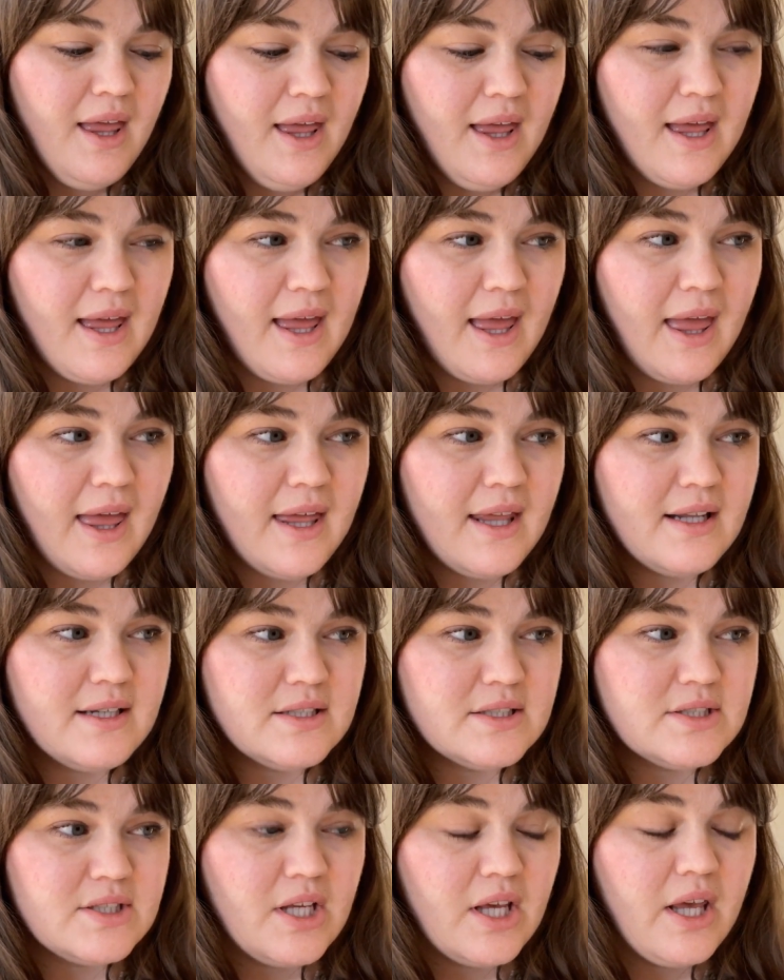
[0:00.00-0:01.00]

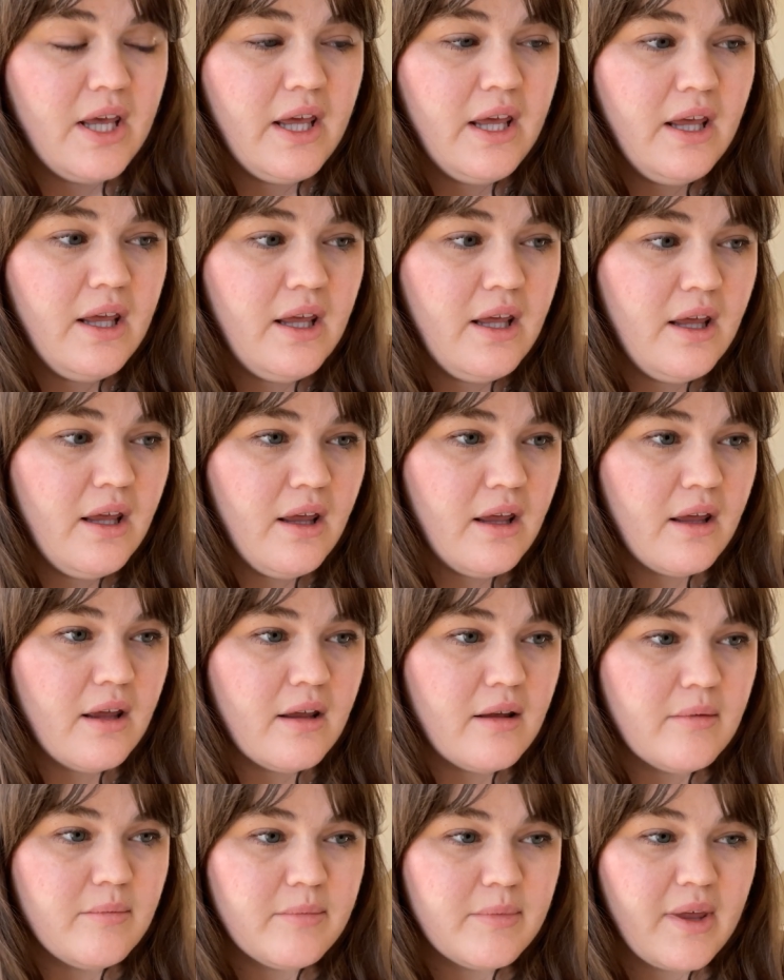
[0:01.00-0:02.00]
And
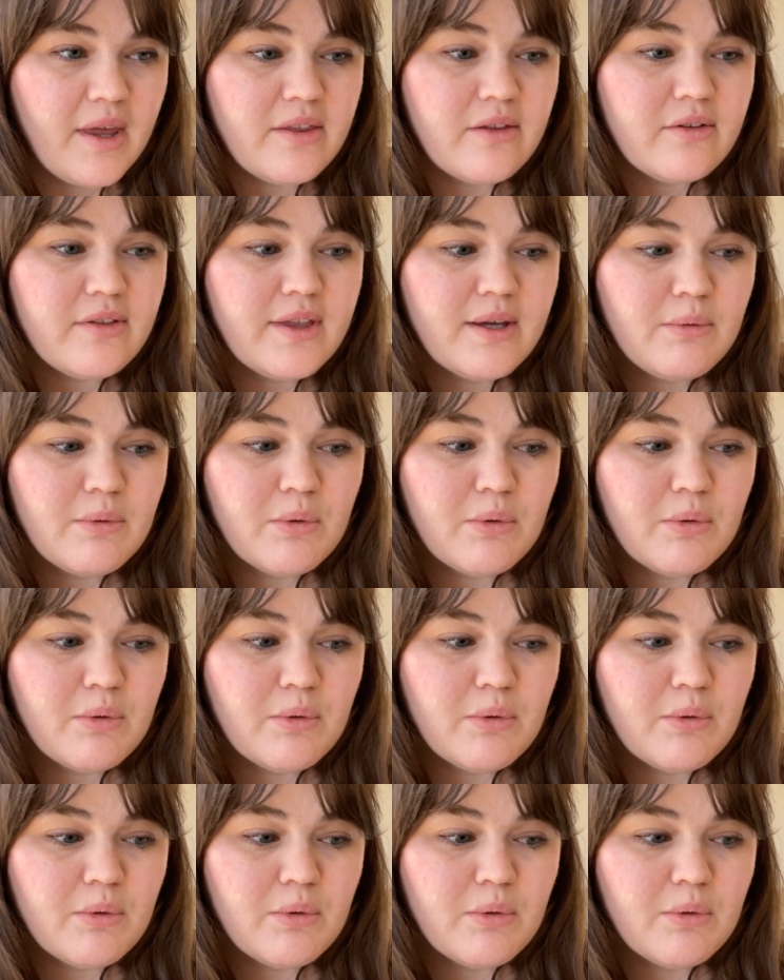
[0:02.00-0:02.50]
the other thing